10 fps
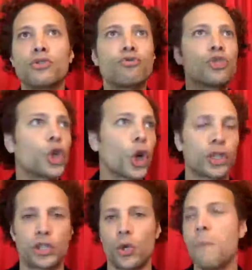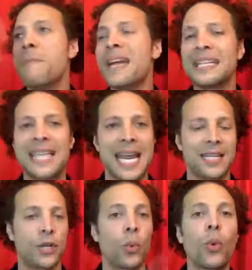church or meditated
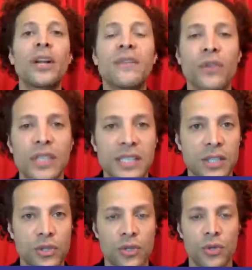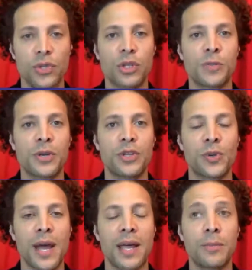or whatever it is that you do in your
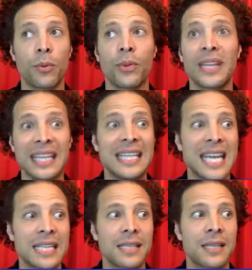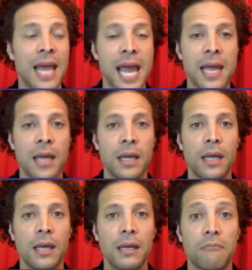spirituality, but really at the end of the day,
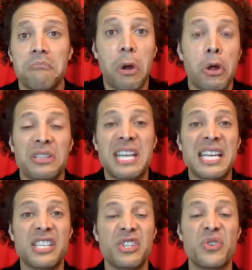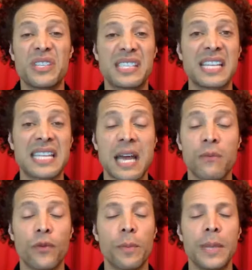all it takes is you to sit down
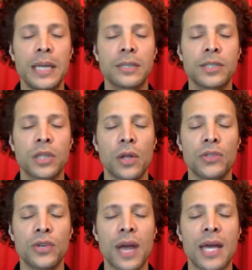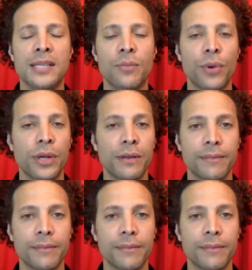for a minute and just close your eyes and breathe.